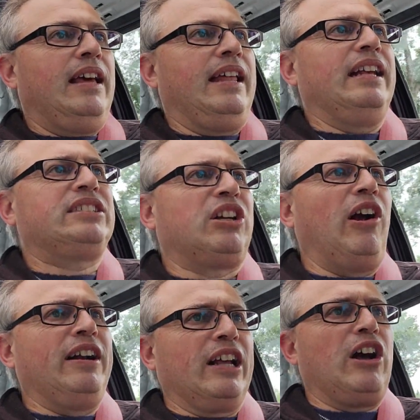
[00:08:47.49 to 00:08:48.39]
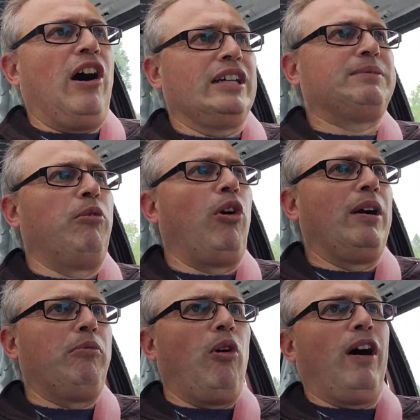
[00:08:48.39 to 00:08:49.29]
it is starting to cost more
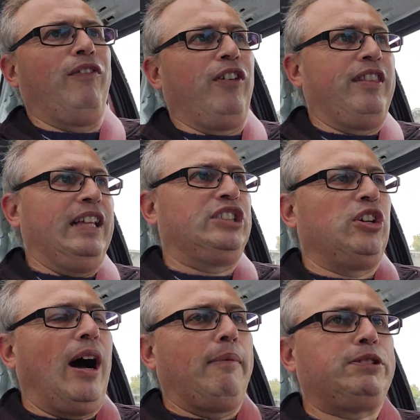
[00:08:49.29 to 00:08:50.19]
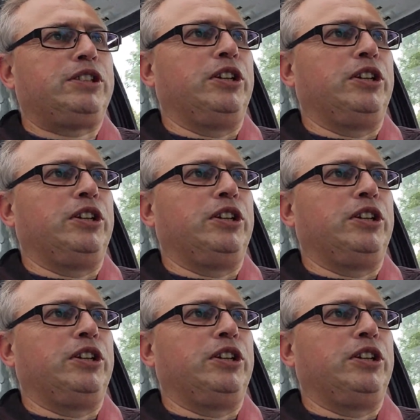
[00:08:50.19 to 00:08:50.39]
and more for these shops